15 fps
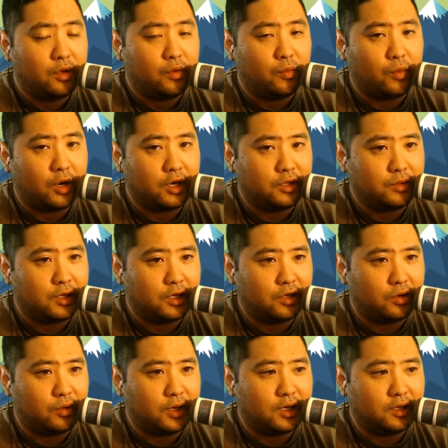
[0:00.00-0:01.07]
where you can
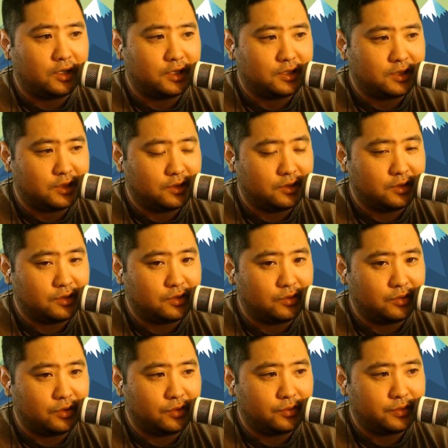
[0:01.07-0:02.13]
go and listen to
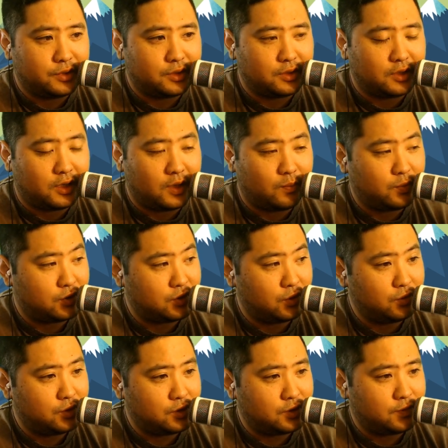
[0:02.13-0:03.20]
those
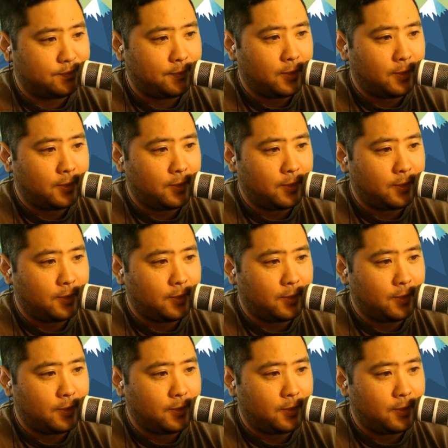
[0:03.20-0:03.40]
episodes.